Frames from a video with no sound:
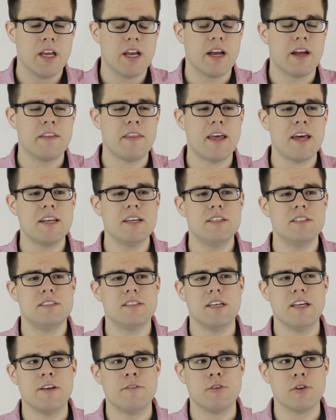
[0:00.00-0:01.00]
And that
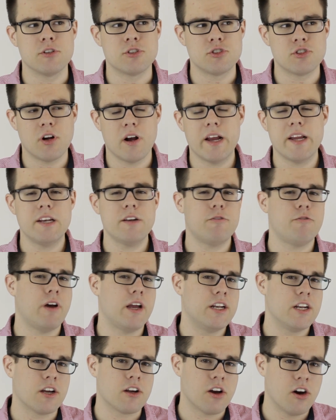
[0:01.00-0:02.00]
is, if you're trying to
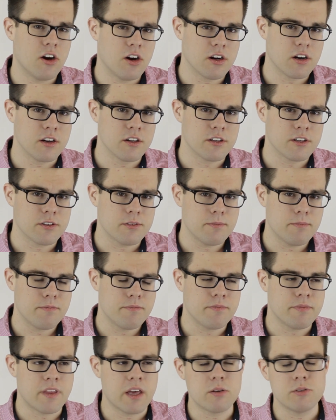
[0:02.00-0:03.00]
find a card
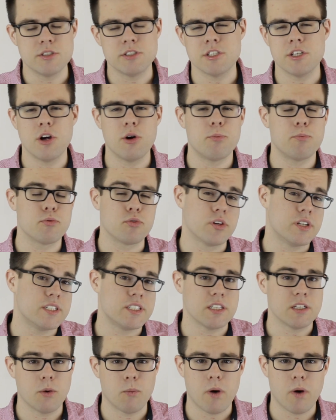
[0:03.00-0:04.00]
that was, printed a